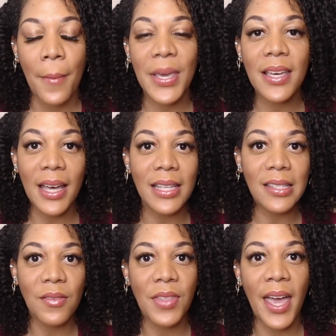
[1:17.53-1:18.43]

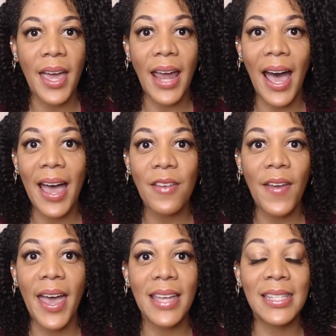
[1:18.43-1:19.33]
Because of that, I've
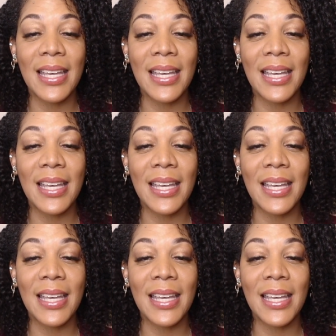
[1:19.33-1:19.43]
had